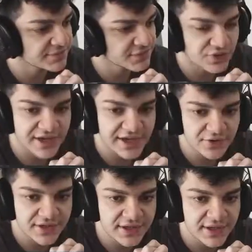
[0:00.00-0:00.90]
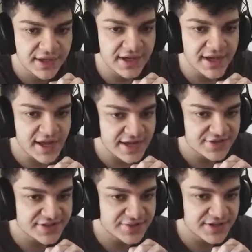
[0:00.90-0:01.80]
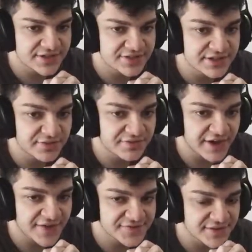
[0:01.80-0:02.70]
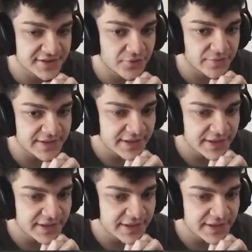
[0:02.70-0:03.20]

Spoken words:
quick AoE, and you see right here he revives a little bit.